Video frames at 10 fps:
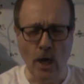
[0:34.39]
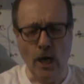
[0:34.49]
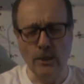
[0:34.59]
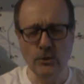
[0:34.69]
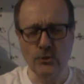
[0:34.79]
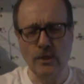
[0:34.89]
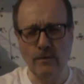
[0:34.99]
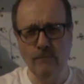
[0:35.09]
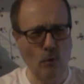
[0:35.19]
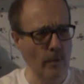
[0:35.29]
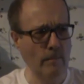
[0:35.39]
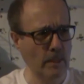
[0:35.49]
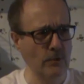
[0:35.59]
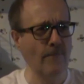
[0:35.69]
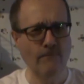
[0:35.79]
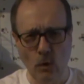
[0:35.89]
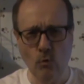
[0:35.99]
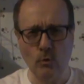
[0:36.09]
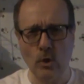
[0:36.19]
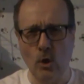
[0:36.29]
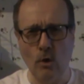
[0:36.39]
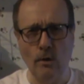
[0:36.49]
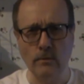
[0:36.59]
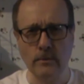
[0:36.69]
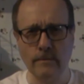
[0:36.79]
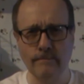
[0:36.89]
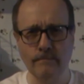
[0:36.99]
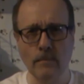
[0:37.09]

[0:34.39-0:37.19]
I just need a phone that makes phone calls.